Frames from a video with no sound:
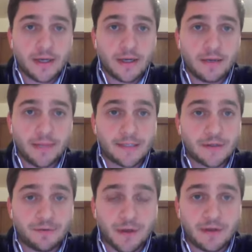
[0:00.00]
as a
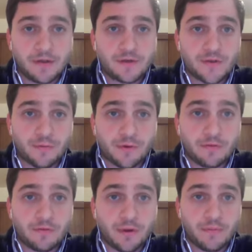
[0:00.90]
defendant
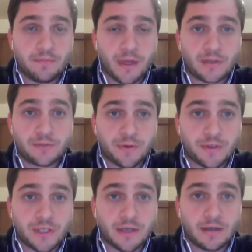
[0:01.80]
suffering from
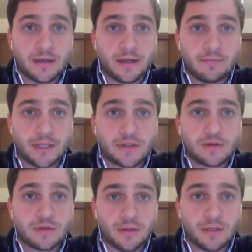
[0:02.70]
experiencing
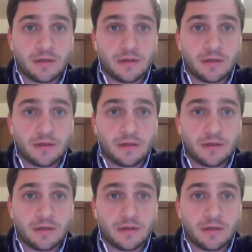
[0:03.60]
mental